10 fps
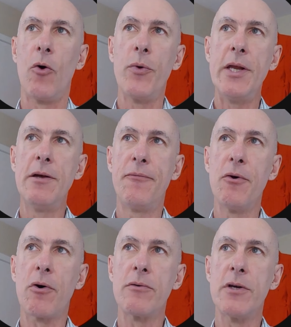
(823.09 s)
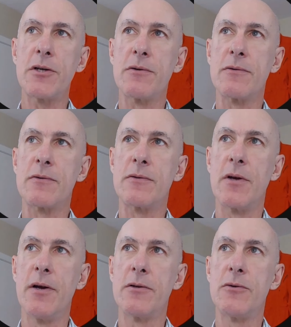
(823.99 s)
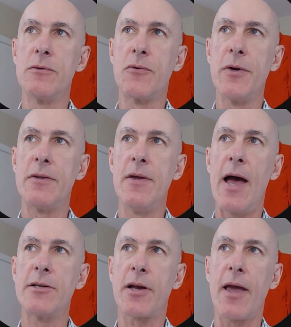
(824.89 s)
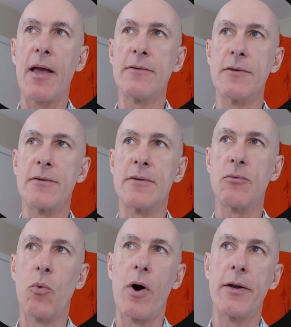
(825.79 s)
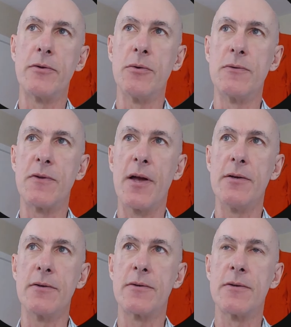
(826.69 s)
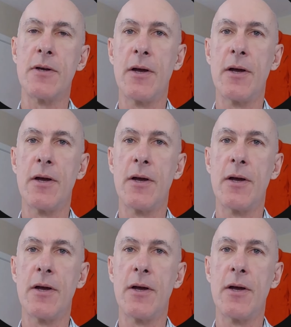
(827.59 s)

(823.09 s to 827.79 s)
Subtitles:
We need a few conditions here to treat the edge cases, 1 and 2 stages.